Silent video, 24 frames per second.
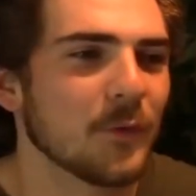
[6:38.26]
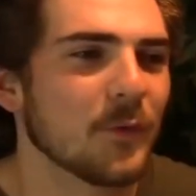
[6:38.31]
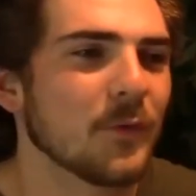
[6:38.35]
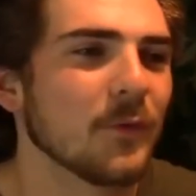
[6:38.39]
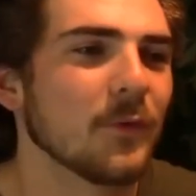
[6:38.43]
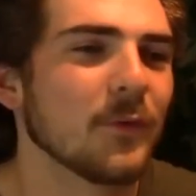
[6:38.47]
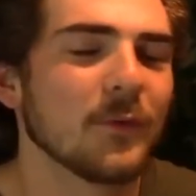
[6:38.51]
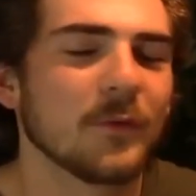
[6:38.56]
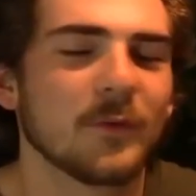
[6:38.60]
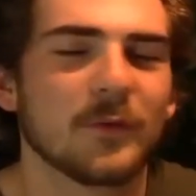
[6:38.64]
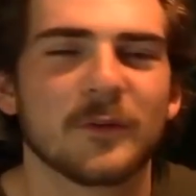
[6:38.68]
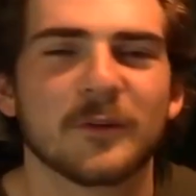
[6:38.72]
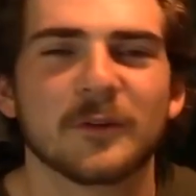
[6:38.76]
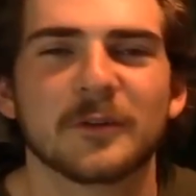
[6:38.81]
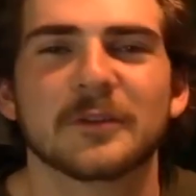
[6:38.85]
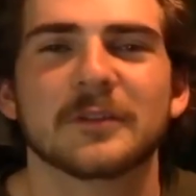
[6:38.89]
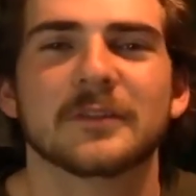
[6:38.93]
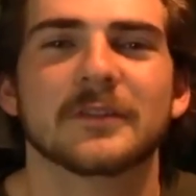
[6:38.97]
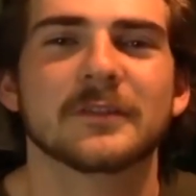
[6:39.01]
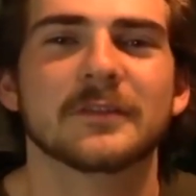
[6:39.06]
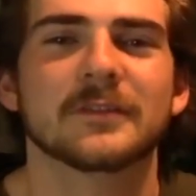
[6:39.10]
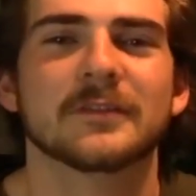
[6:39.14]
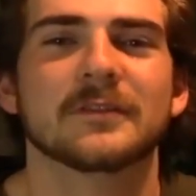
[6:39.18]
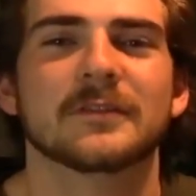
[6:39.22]
whew,
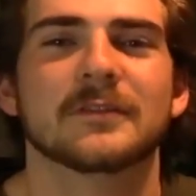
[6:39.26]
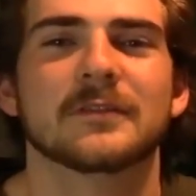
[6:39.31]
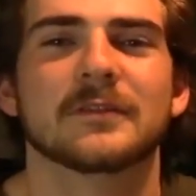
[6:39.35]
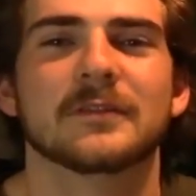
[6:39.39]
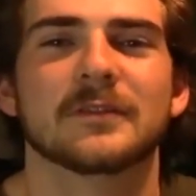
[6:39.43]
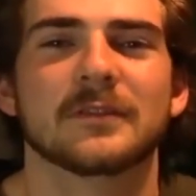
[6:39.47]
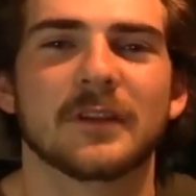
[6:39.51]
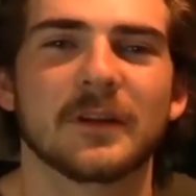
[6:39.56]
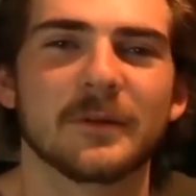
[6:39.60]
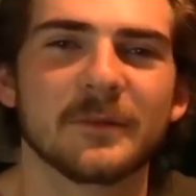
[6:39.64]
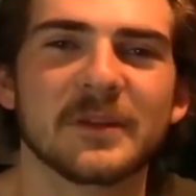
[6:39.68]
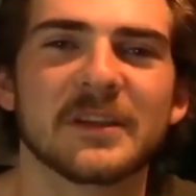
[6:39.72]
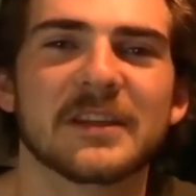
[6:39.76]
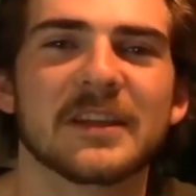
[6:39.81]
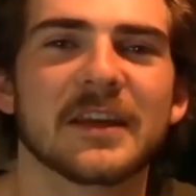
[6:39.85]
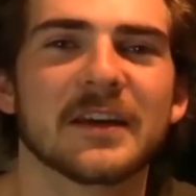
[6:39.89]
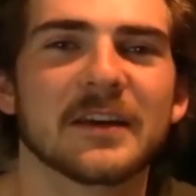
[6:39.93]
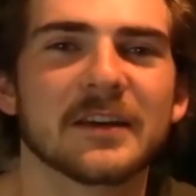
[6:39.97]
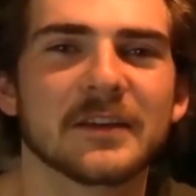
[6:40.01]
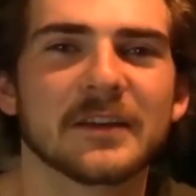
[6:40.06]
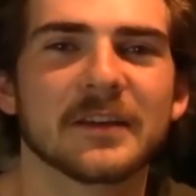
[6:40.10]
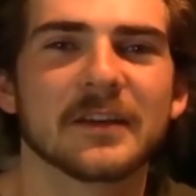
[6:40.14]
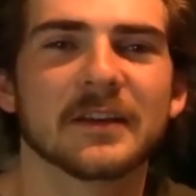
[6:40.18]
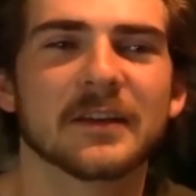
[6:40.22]
let me
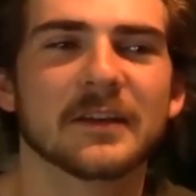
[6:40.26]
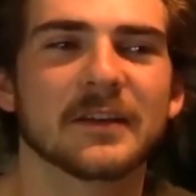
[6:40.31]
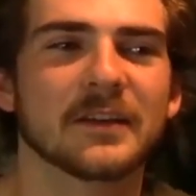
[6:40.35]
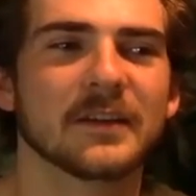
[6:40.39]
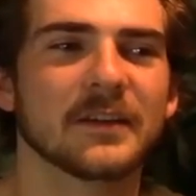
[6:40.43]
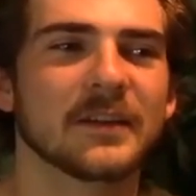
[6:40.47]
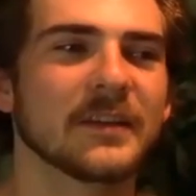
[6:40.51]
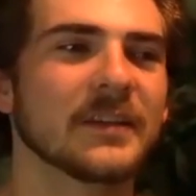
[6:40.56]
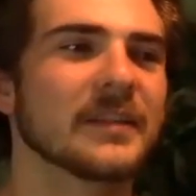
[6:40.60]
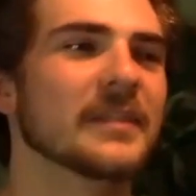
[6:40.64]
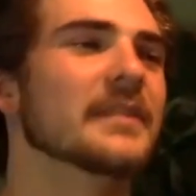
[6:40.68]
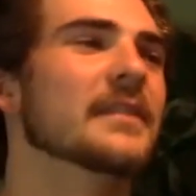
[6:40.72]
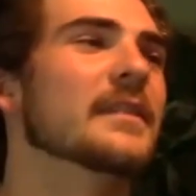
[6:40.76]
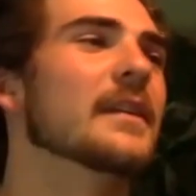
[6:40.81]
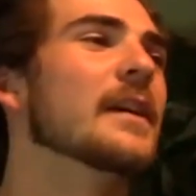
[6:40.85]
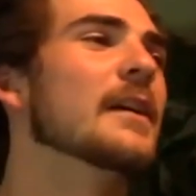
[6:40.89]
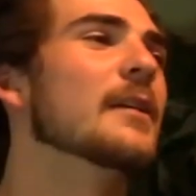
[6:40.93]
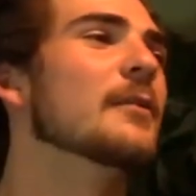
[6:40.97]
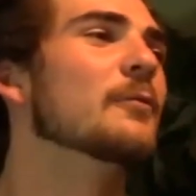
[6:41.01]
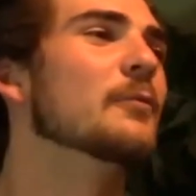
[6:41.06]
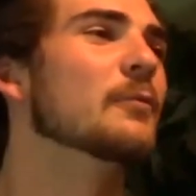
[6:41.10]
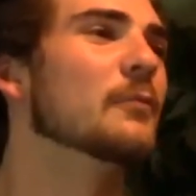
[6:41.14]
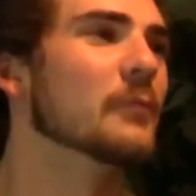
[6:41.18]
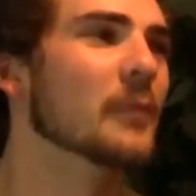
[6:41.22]
tell you, it is
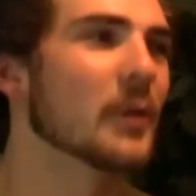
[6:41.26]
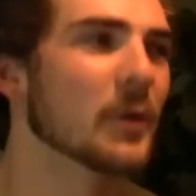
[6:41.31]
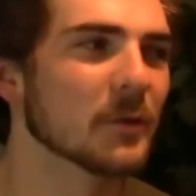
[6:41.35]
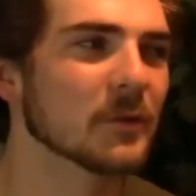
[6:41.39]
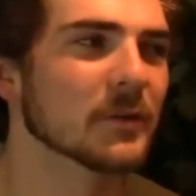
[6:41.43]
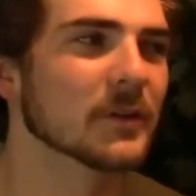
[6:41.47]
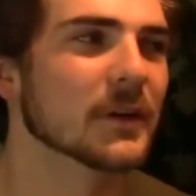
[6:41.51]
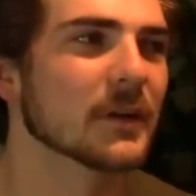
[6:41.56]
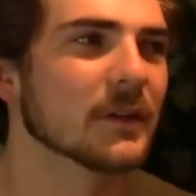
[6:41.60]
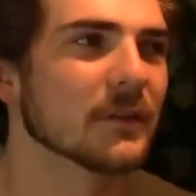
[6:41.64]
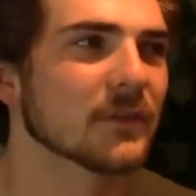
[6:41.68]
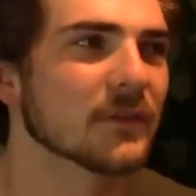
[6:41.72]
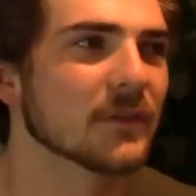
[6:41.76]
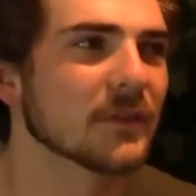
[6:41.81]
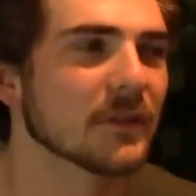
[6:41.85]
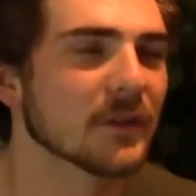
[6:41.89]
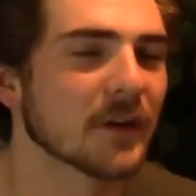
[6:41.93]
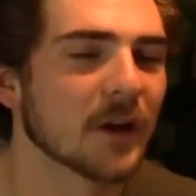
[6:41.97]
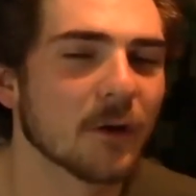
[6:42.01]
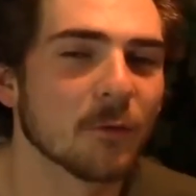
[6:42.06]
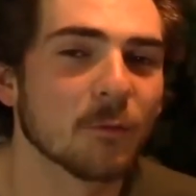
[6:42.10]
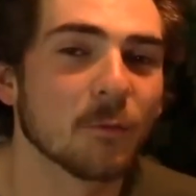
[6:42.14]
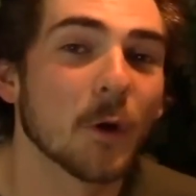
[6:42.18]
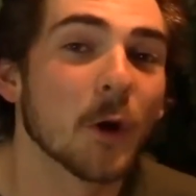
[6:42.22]
a roller
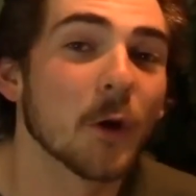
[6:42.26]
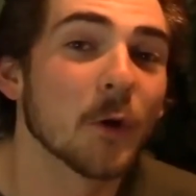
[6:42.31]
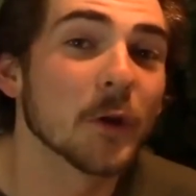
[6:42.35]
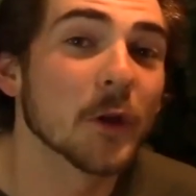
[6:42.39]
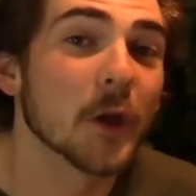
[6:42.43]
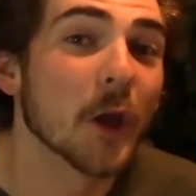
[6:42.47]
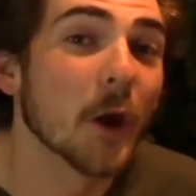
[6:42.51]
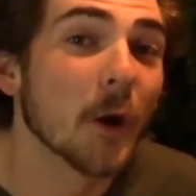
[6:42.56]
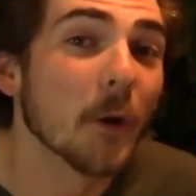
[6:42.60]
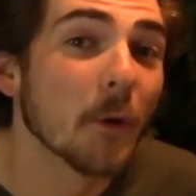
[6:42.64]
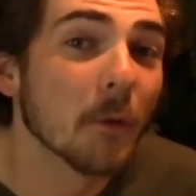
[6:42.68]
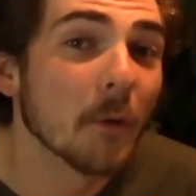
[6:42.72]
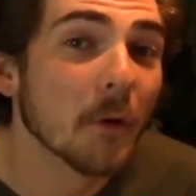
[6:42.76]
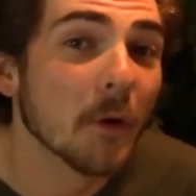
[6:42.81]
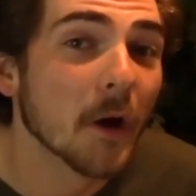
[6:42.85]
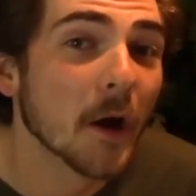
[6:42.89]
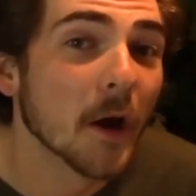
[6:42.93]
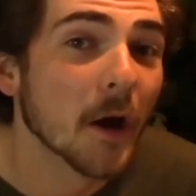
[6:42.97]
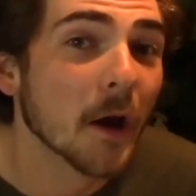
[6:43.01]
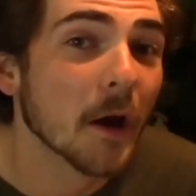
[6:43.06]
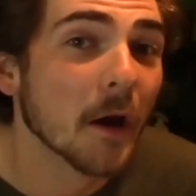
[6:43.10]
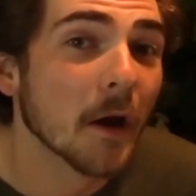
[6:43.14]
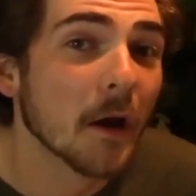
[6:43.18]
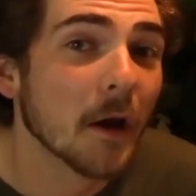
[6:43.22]
coaster, a rodeo,
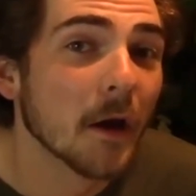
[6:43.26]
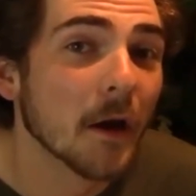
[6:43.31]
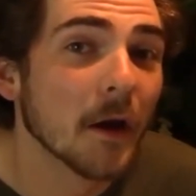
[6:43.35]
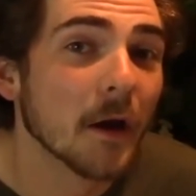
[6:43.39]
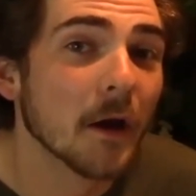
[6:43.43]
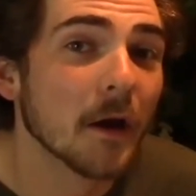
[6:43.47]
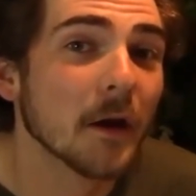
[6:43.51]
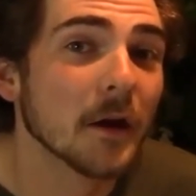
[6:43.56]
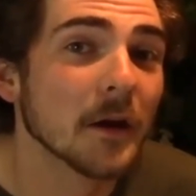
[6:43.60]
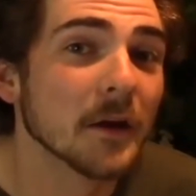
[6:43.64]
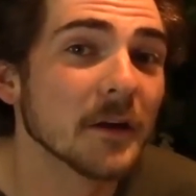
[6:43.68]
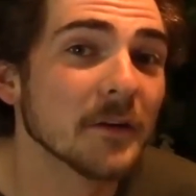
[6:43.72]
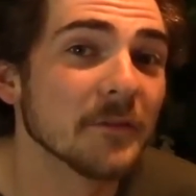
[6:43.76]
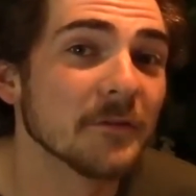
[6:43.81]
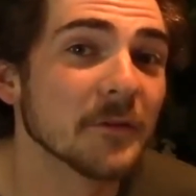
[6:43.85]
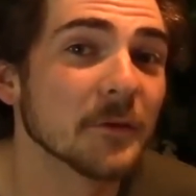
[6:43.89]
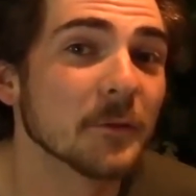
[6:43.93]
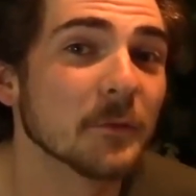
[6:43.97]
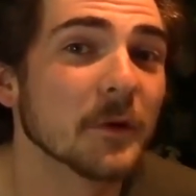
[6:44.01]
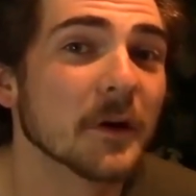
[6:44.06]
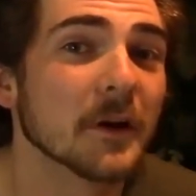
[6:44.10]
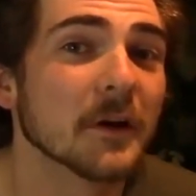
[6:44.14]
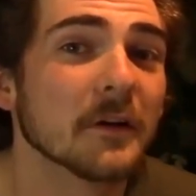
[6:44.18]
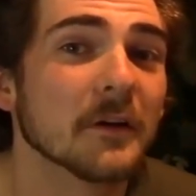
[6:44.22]
if
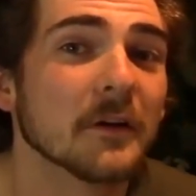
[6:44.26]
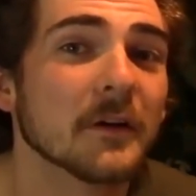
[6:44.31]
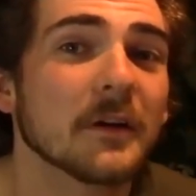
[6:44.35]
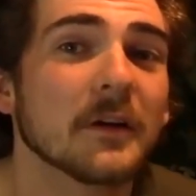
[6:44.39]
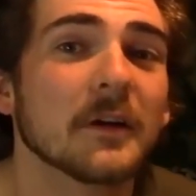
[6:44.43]
you will.